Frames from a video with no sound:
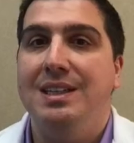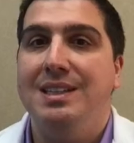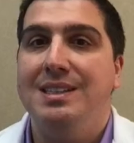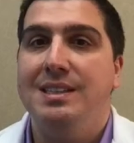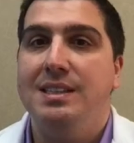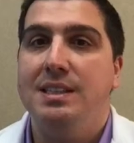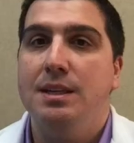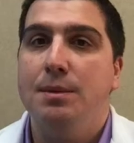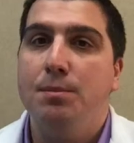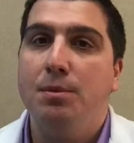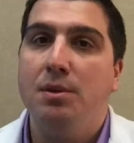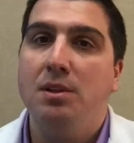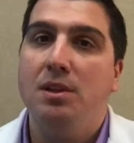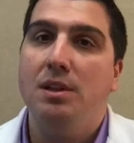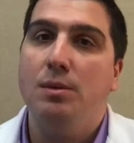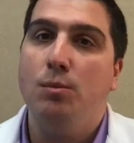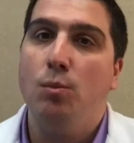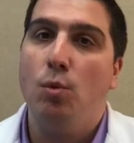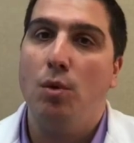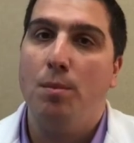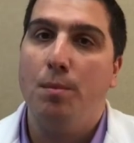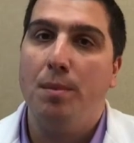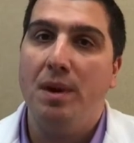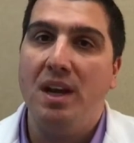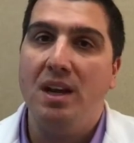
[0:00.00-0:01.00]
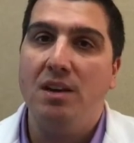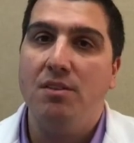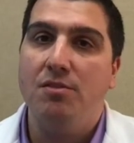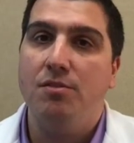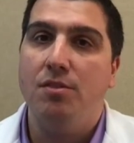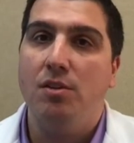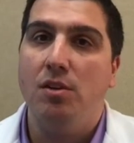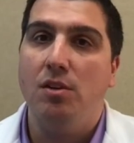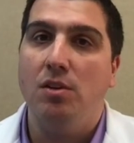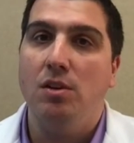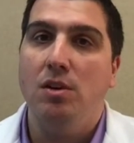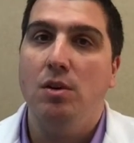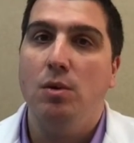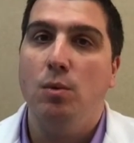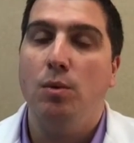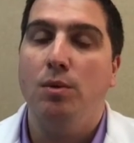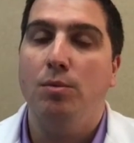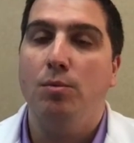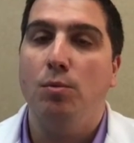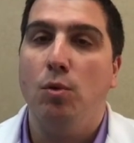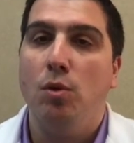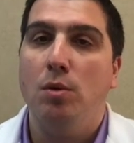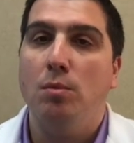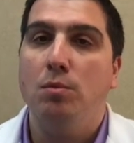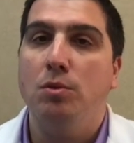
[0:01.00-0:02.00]
is typically more painful with
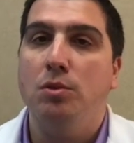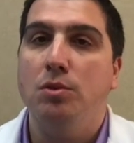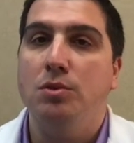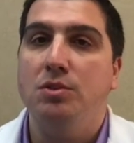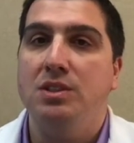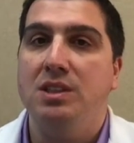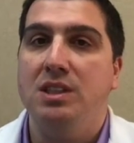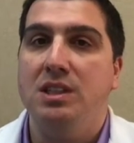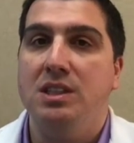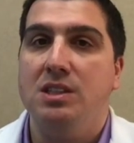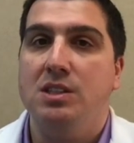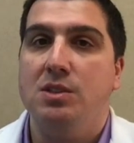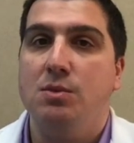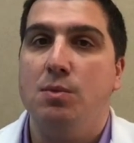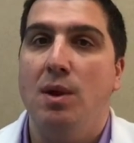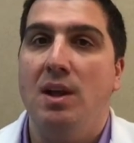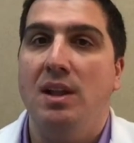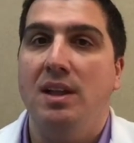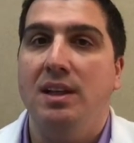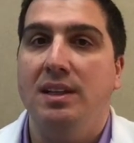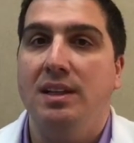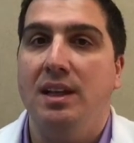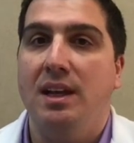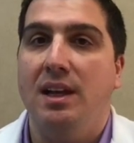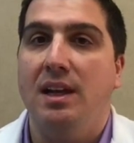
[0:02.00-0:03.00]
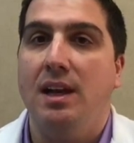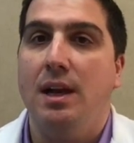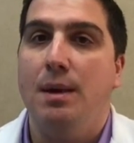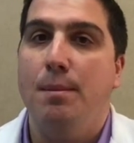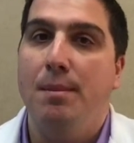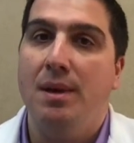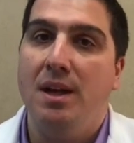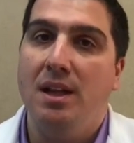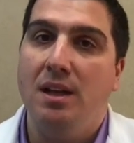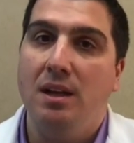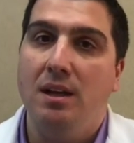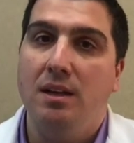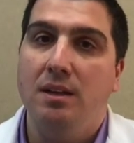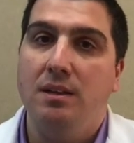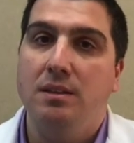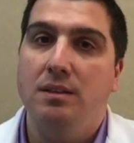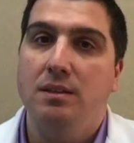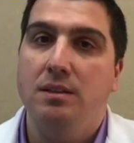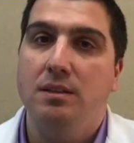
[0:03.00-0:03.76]
more bruising and swelling than Kybella.